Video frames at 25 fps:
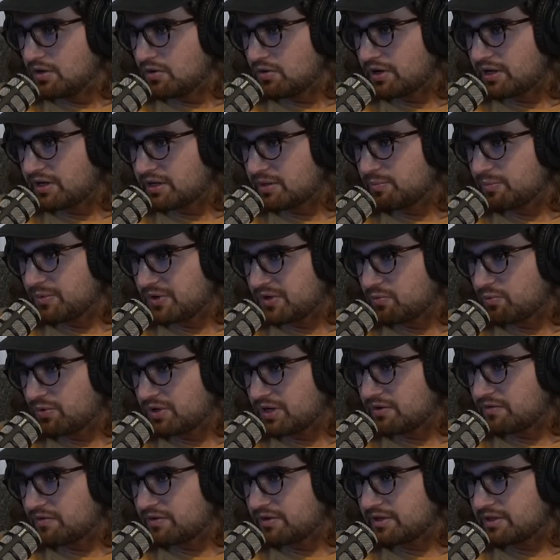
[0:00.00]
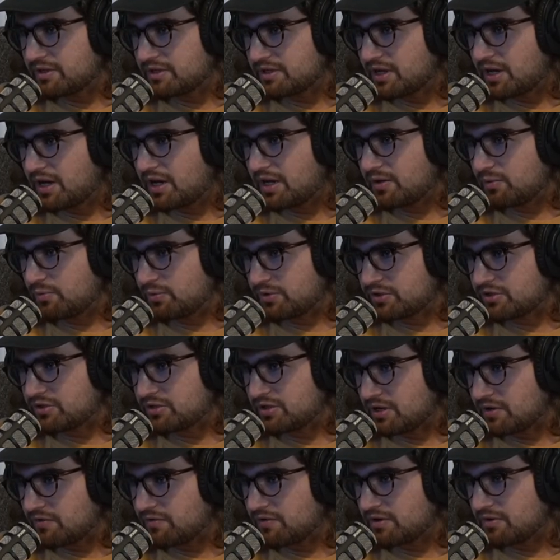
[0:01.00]
Right, but whenever they die, which
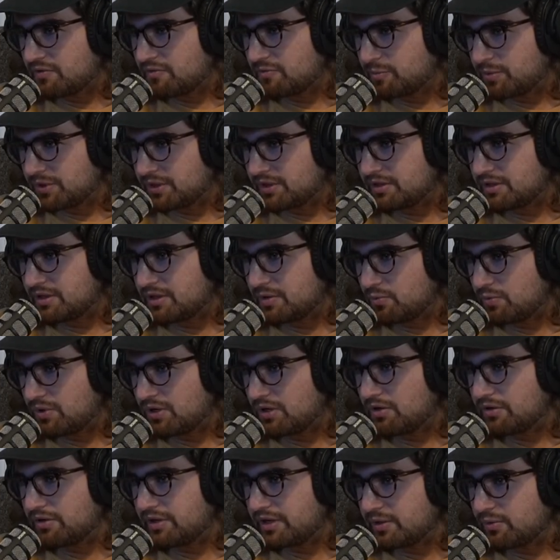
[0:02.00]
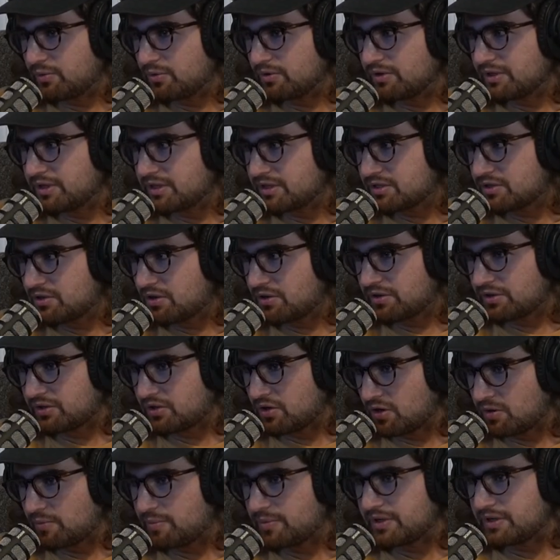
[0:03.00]
inevitably they will, they release all the
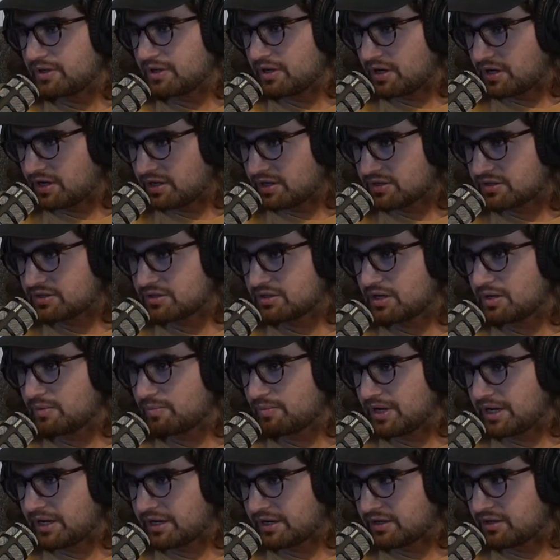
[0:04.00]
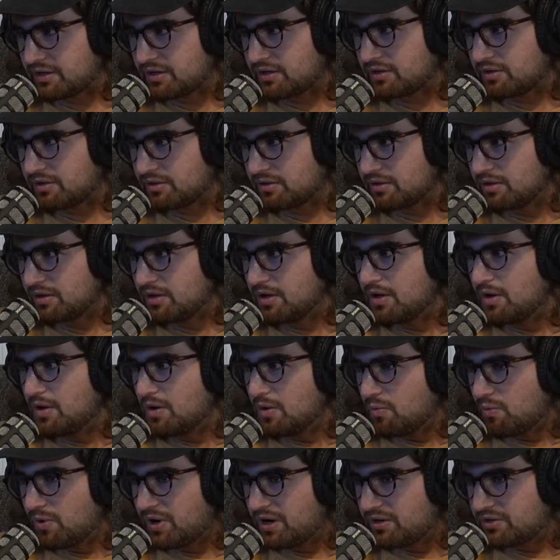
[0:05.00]
carbon dioxide back into the
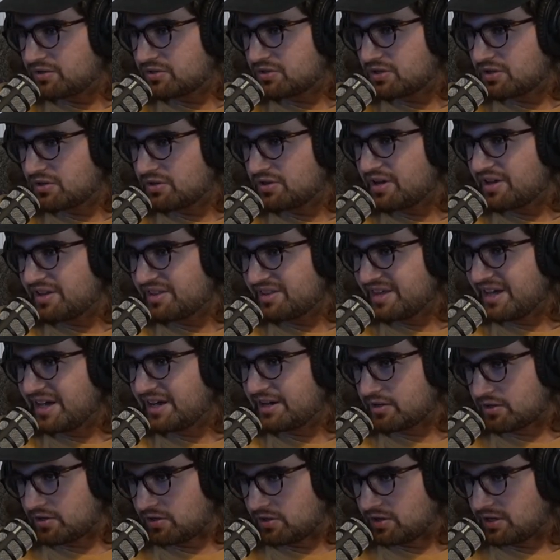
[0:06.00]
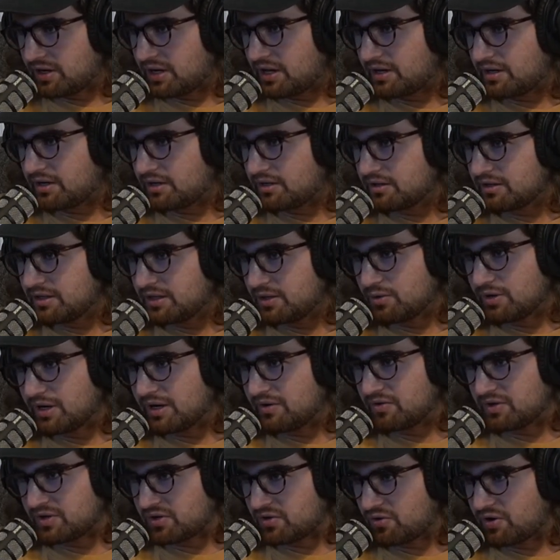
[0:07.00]
wild, so they're not that good at it. They don't
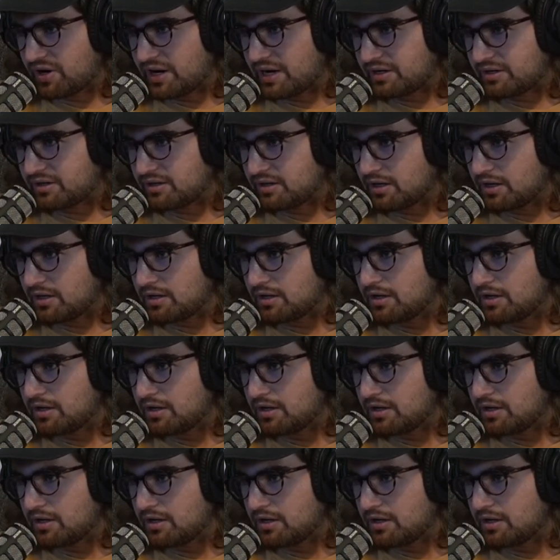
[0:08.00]
have it cracked yet.